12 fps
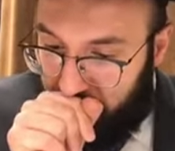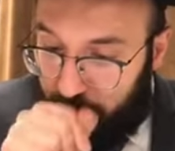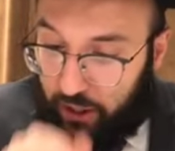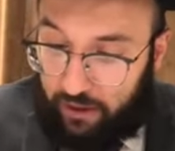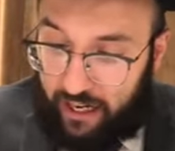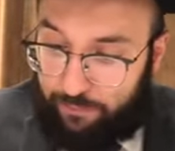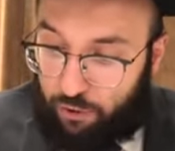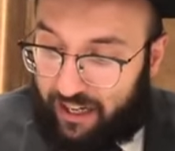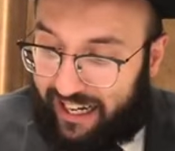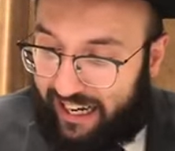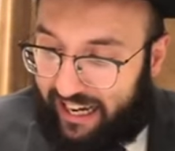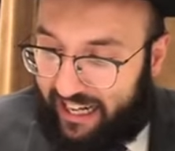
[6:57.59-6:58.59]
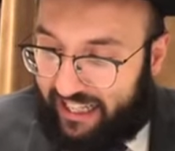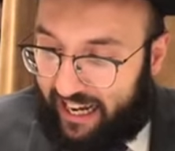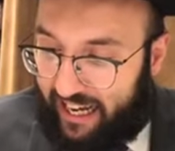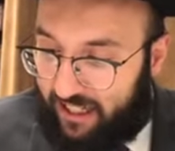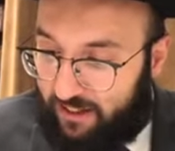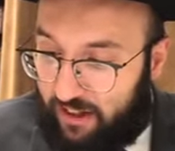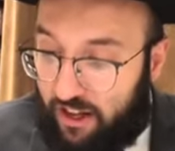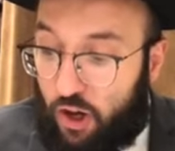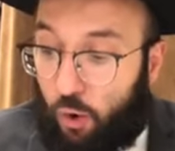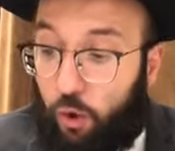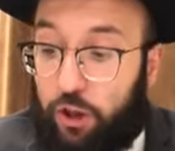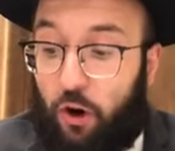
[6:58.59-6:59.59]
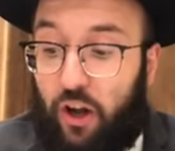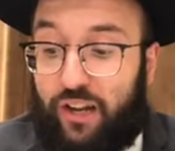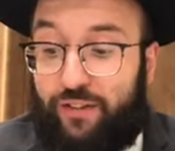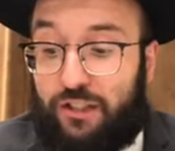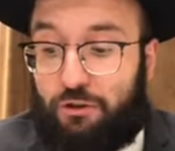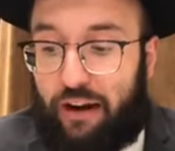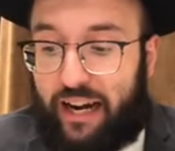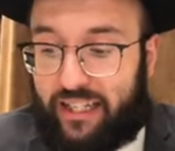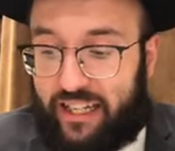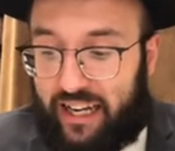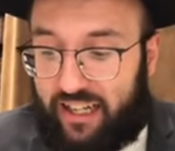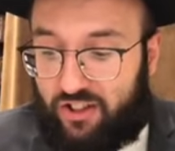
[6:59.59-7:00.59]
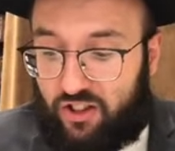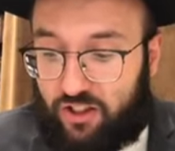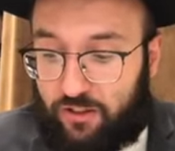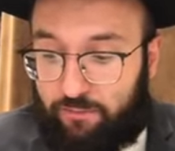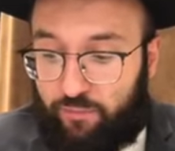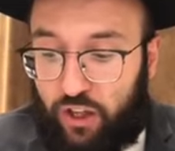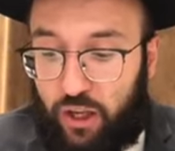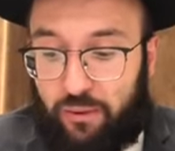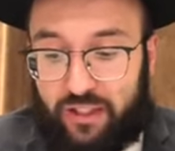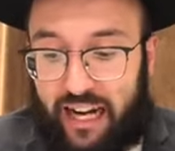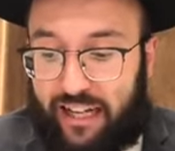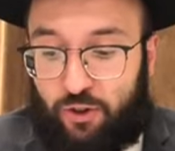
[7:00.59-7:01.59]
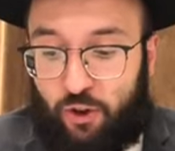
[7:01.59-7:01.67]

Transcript: He went up to Gan Eden with all of his greatness. He was not